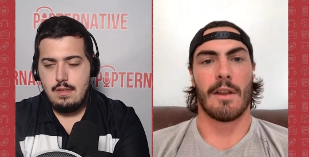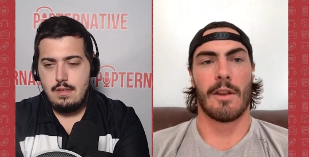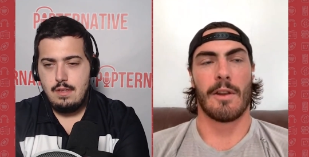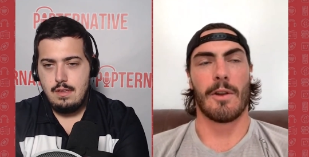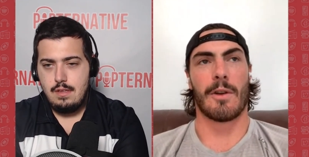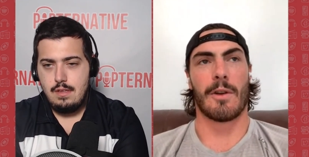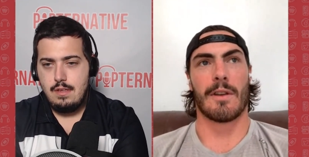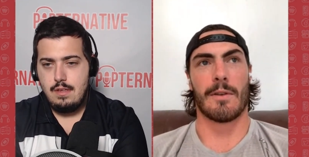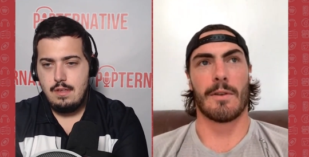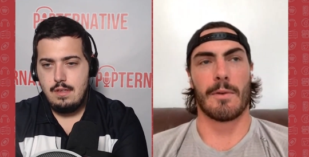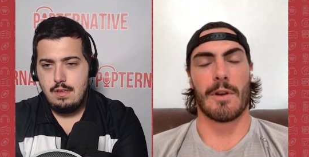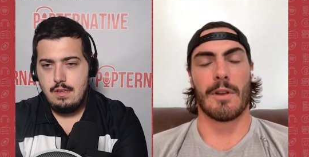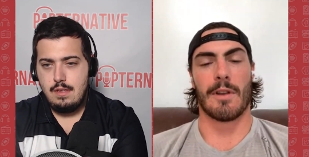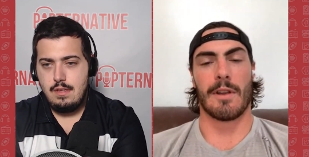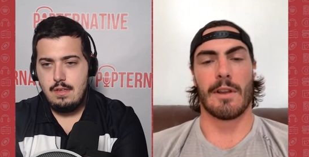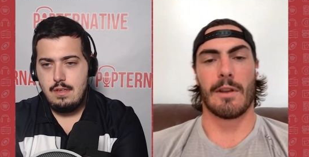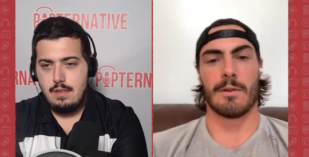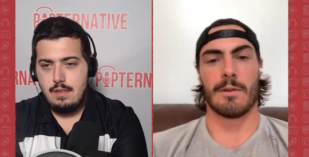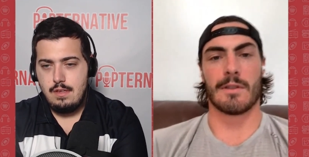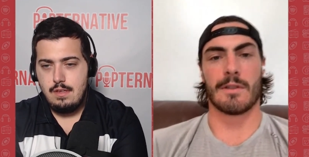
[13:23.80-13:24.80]
Speaker 1: you can
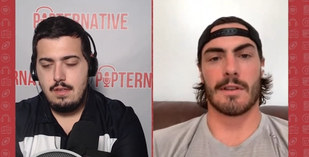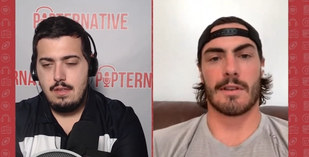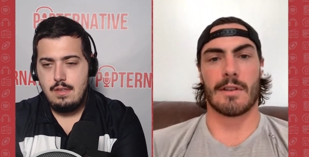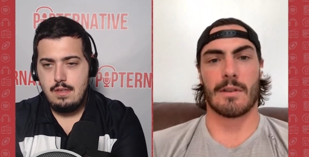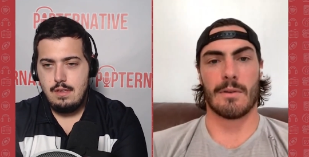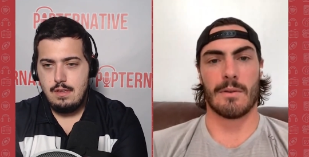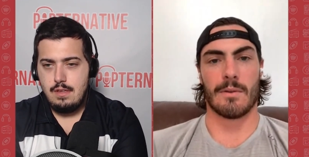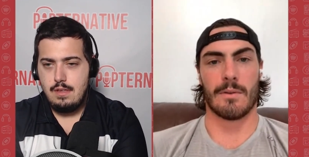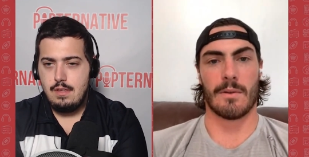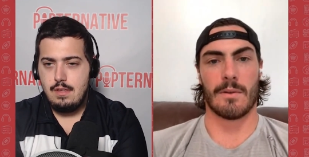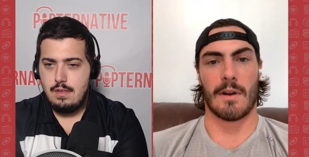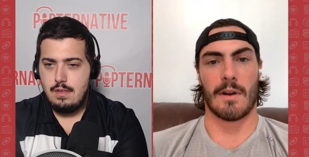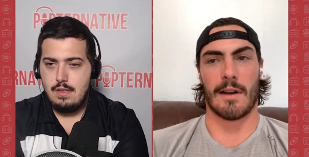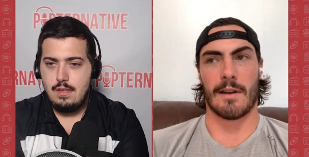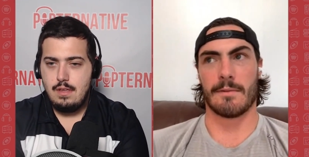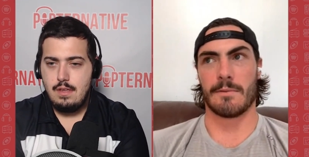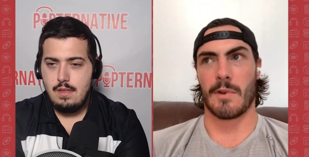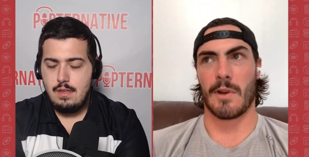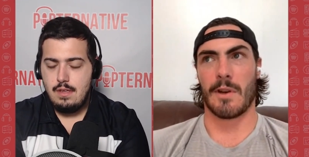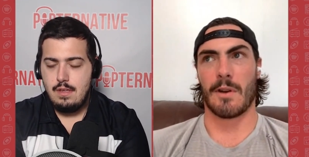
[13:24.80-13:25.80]
really use it to,
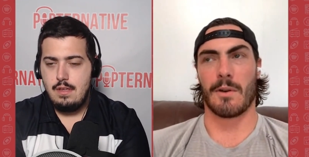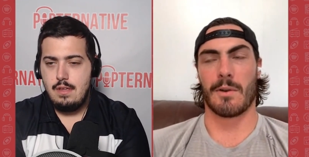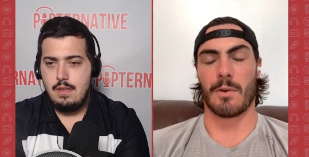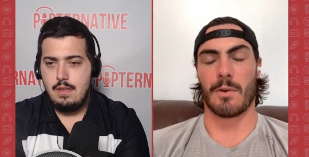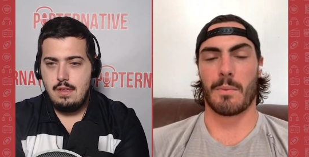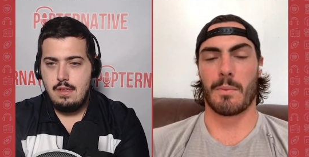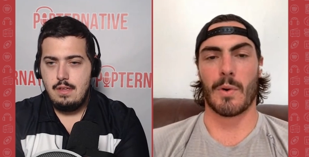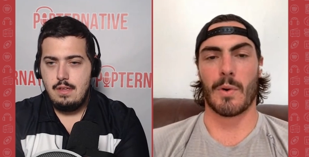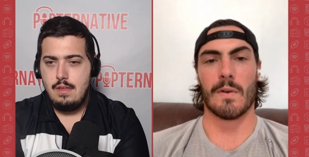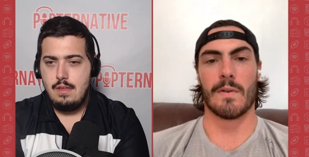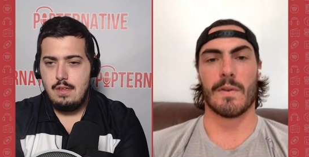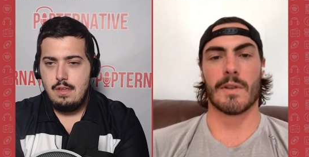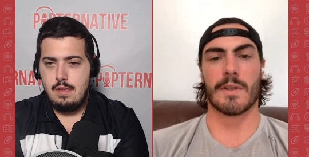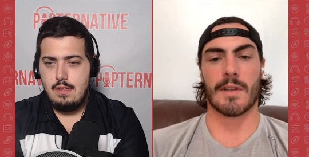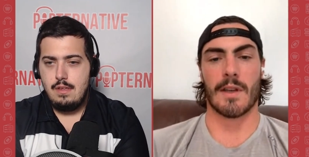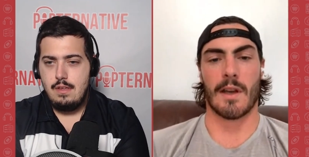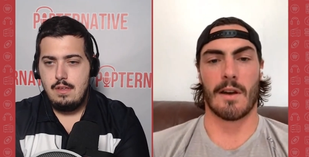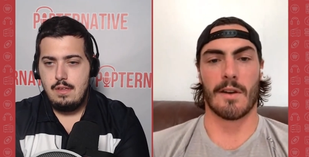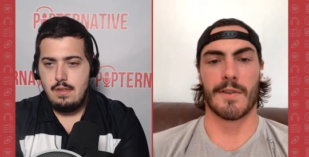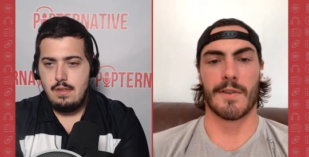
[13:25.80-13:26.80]
um, you know, to improve
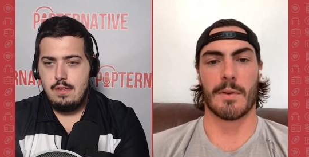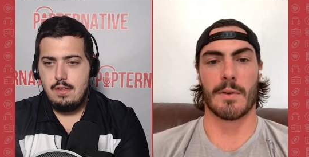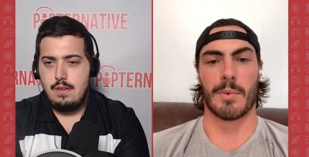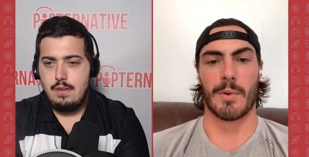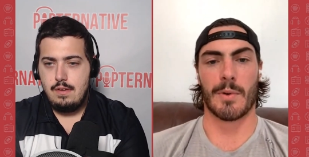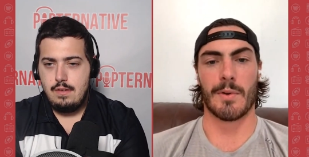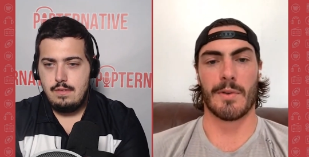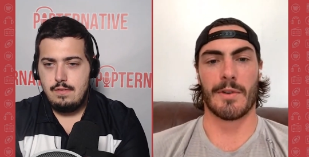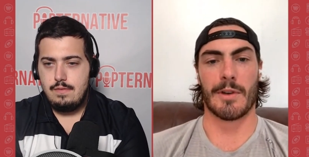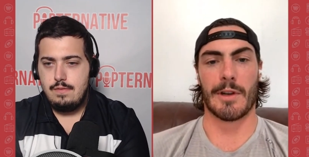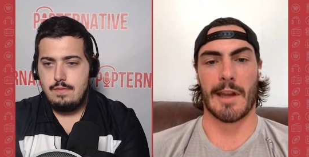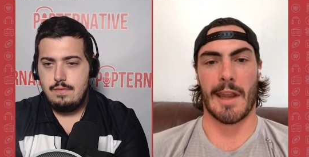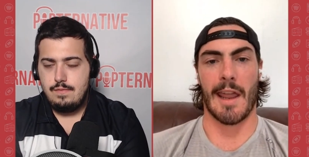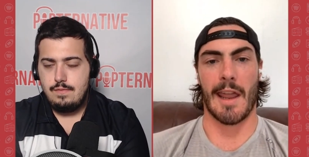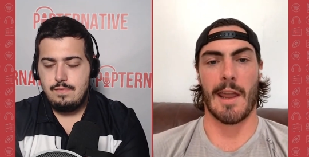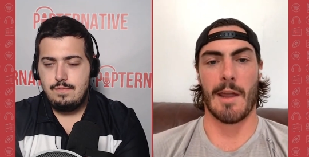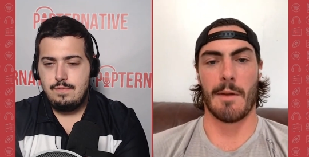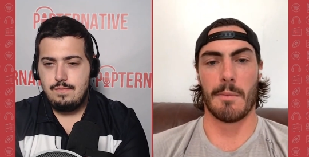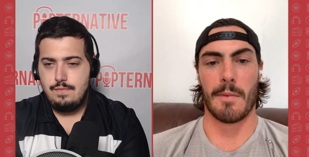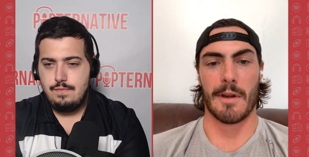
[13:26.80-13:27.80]
yourself and improve your
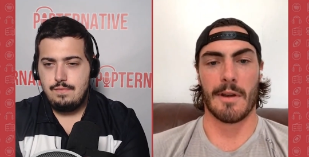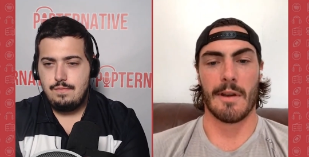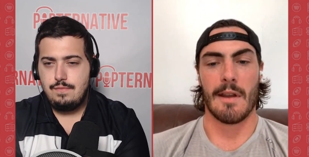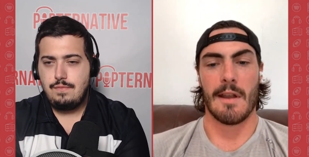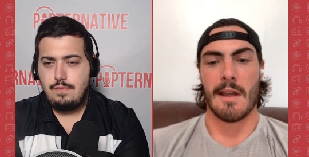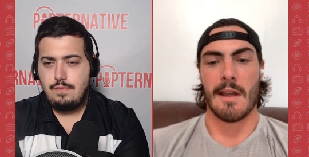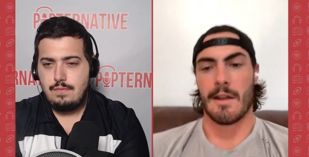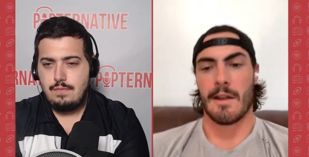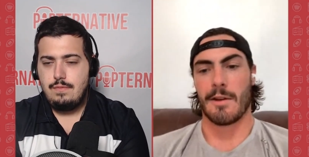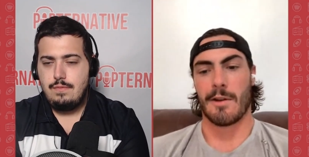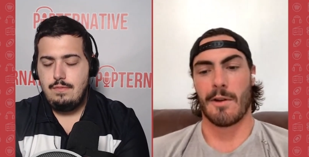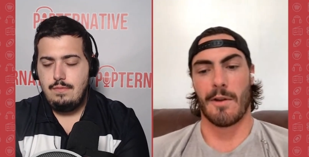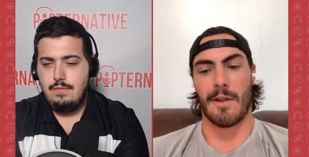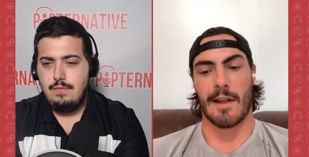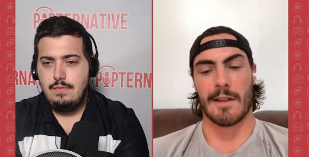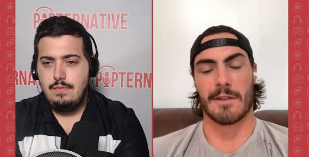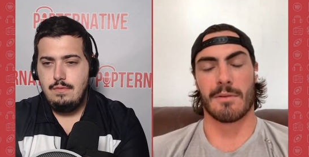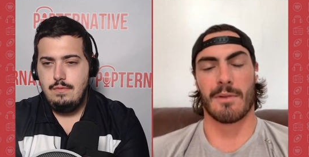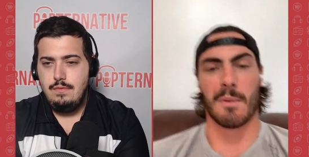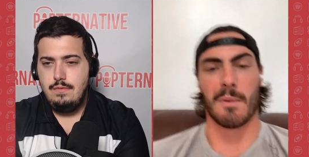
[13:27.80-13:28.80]
game. And, you know,
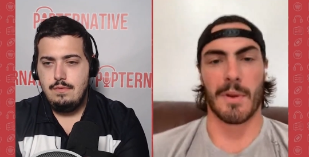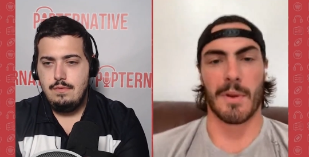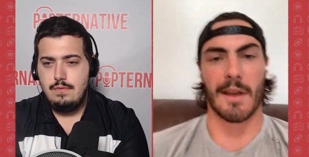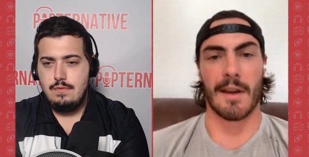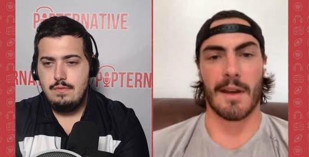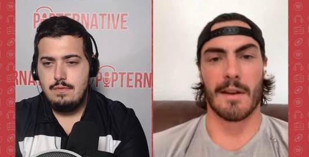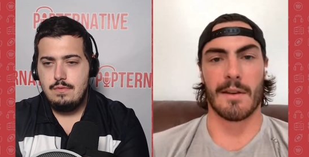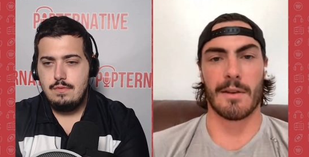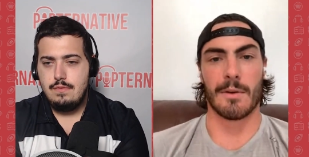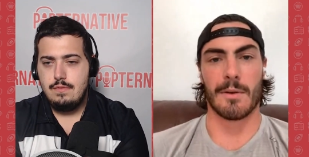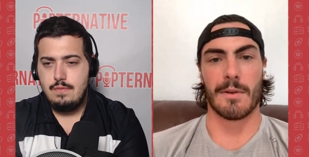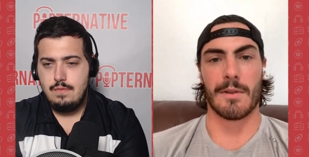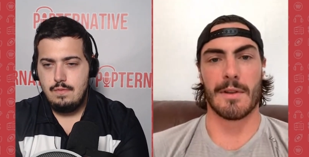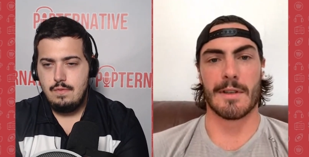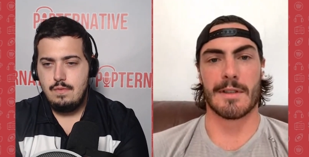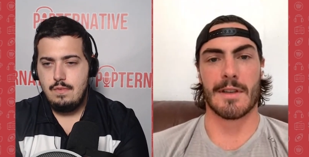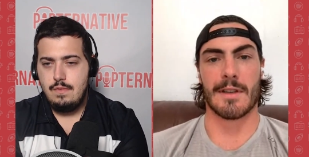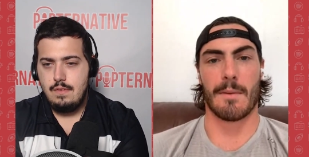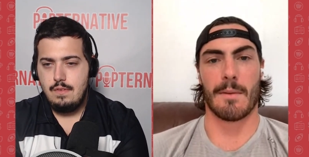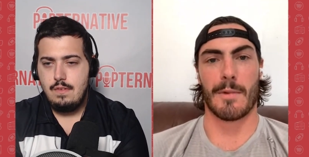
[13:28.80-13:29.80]
that's what I plan on doing
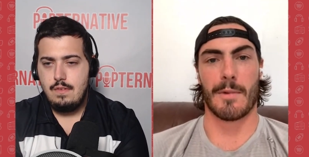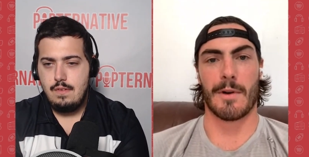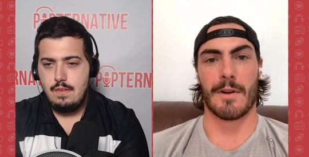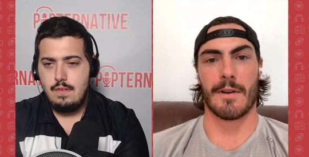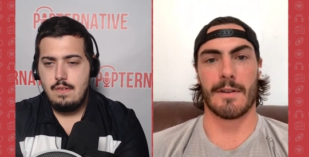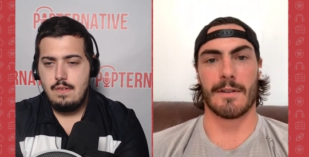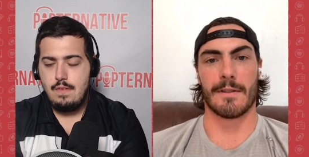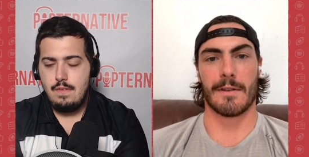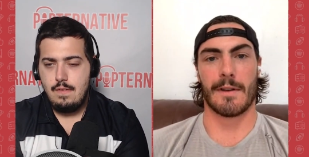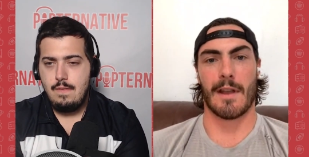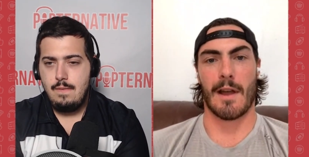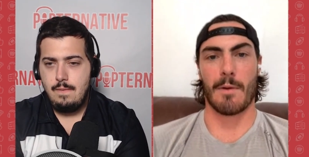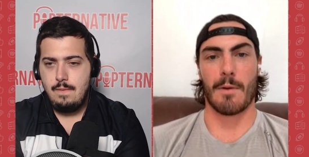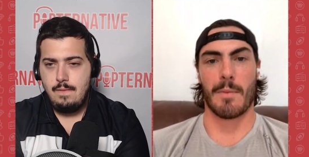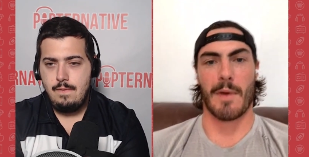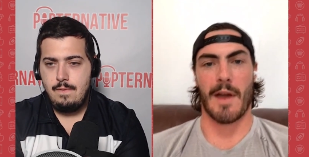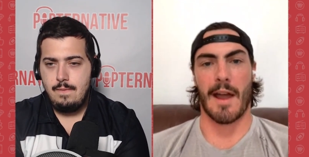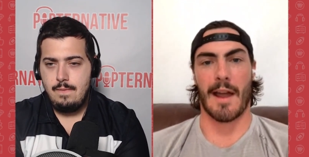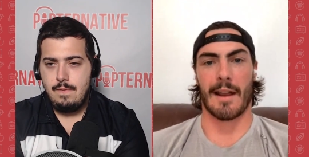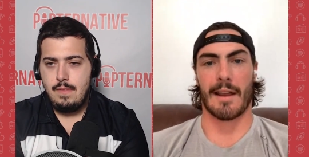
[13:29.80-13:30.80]
this summer and coming
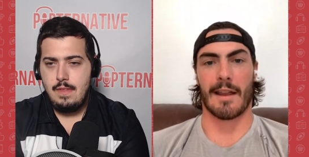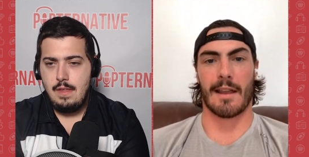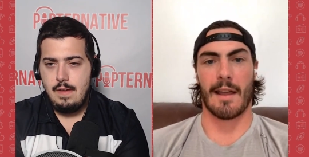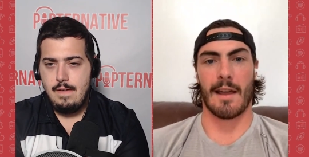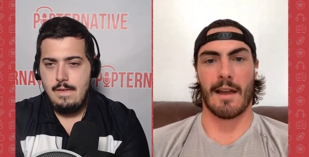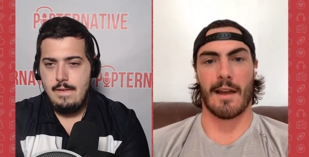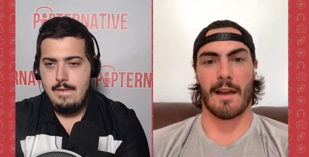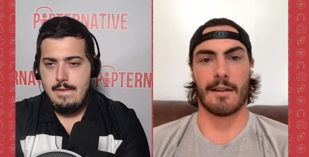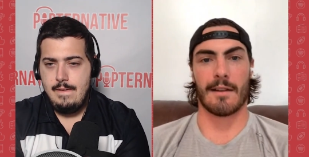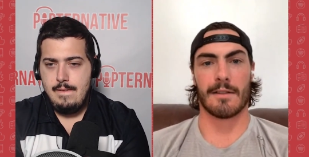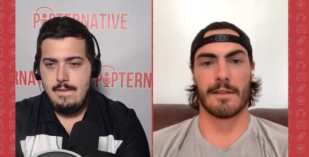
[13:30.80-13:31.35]
back, uh,